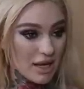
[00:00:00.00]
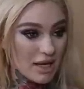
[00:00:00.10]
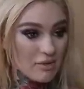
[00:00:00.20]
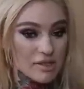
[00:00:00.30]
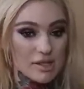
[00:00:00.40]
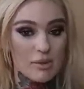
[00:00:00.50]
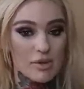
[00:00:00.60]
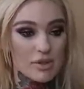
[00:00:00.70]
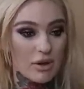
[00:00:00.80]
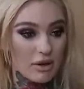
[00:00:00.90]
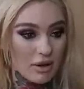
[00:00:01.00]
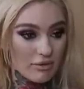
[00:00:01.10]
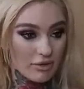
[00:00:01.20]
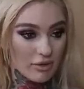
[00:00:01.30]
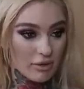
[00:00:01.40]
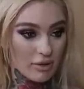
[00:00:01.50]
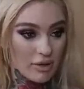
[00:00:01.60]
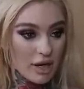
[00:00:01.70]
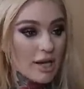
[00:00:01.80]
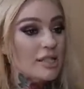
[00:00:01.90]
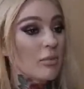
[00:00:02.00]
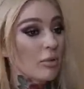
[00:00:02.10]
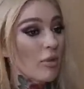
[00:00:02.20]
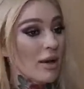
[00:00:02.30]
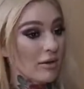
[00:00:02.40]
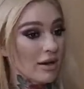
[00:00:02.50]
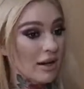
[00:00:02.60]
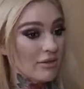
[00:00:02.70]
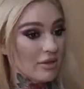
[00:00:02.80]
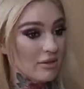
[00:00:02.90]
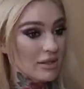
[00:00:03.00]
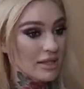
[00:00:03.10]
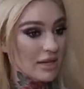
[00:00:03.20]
And it was the most god awful. I did a blow bang right afterwards,